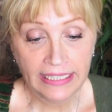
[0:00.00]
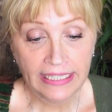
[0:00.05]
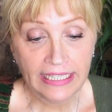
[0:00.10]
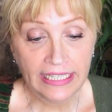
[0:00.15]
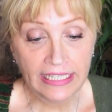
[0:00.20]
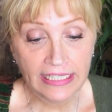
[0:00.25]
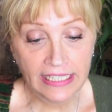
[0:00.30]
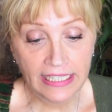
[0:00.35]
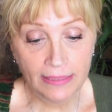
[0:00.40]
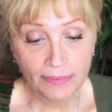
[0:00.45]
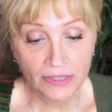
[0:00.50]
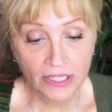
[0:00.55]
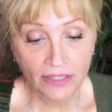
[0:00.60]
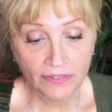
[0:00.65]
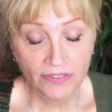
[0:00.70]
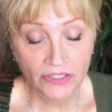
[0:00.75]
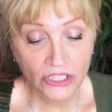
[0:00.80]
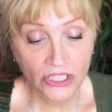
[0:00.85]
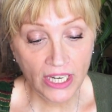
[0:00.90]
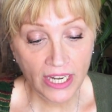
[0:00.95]
It keeps our
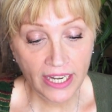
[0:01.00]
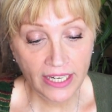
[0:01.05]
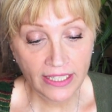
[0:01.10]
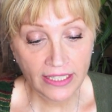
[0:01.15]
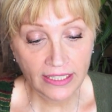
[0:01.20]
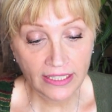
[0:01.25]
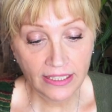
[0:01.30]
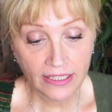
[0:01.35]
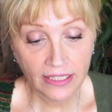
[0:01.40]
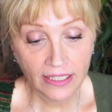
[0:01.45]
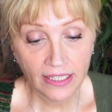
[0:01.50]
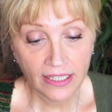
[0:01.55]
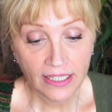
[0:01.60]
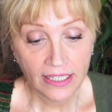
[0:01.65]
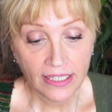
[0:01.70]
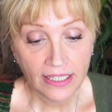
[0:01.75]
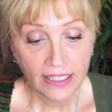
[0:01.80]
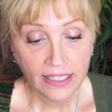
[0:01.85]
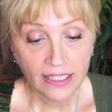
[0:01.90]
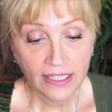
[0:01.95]
vagina
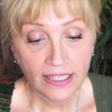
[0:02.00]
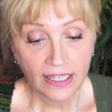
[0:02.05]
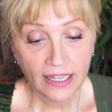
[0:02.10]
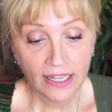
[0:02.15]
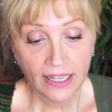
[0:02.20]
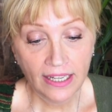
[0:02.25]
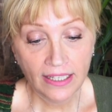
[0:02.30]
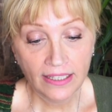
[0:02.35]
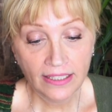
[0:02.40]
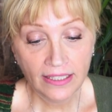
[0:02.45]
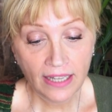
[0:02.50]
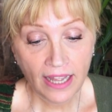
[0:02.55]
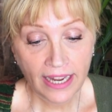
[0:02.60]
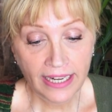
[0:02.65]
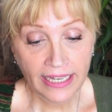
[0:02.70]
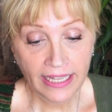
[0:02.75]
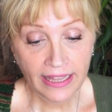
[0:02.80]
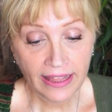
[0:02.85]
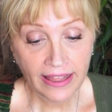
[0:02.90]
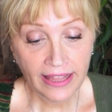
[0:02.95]

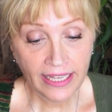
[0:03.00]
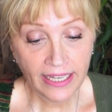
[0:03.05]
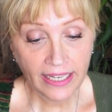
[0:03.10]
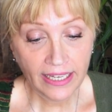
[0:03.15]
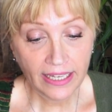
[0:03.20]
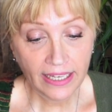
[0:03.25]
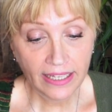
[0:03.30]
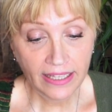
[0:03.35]
lining thick